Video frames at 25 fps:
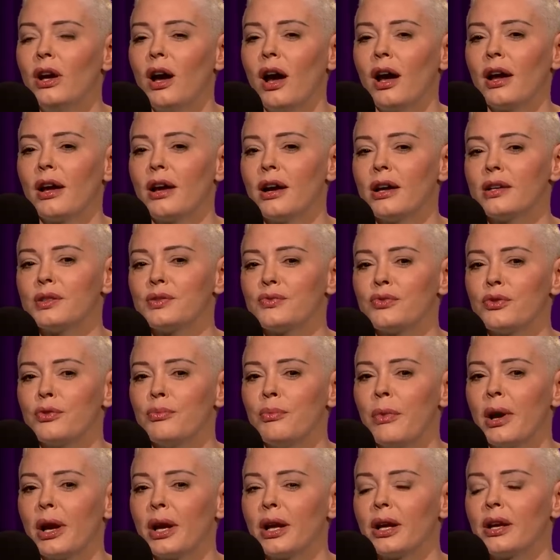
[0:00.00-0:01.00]
I asked for
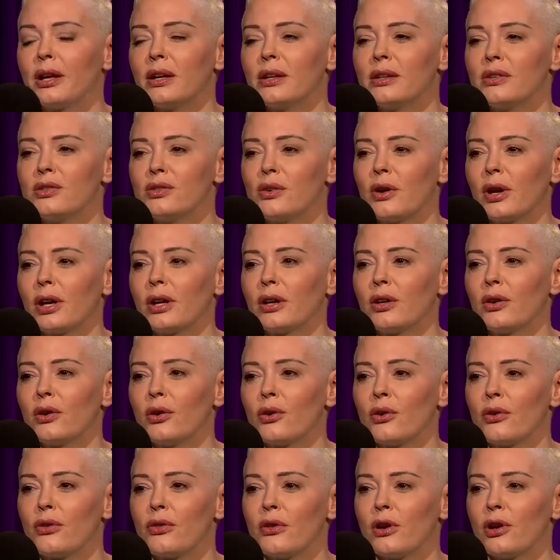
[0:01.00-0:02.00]
money so I could
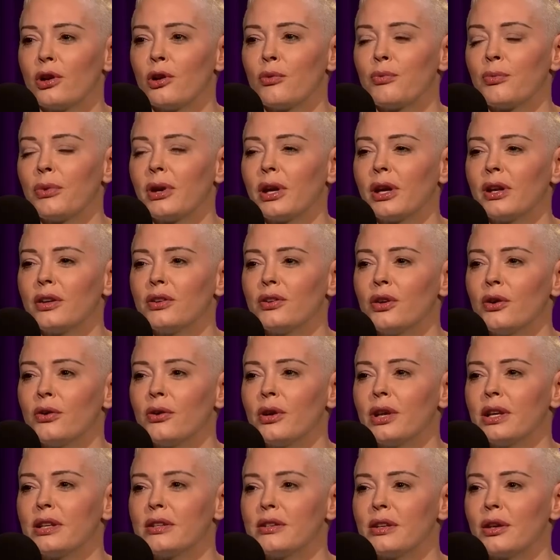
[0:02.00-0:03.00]
go to therapy and
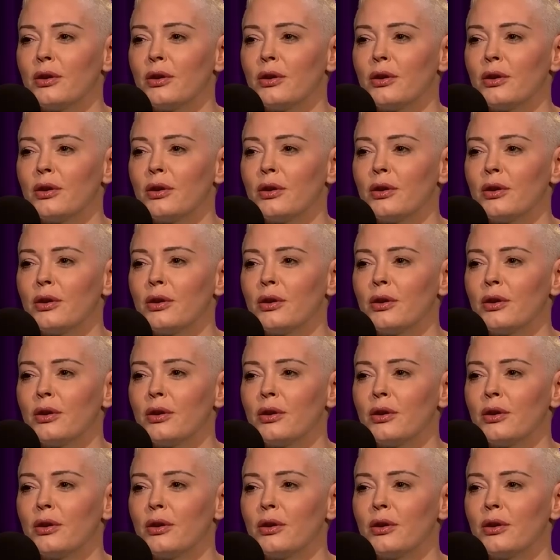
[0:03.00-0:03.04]
donate.